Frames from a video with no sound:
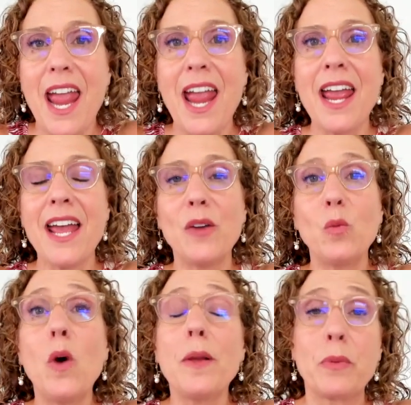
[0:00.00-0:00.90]
and
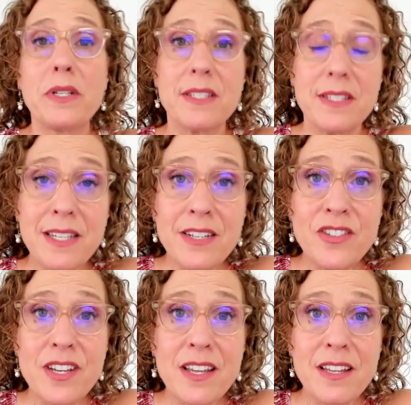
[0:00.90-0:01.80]
what
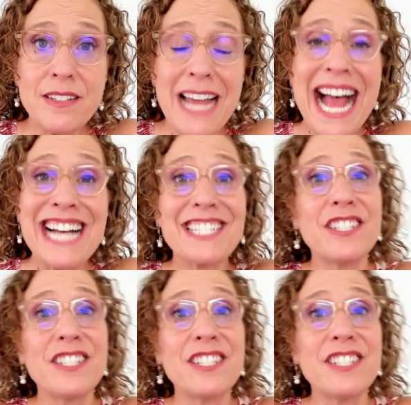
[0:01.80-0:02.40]
precision has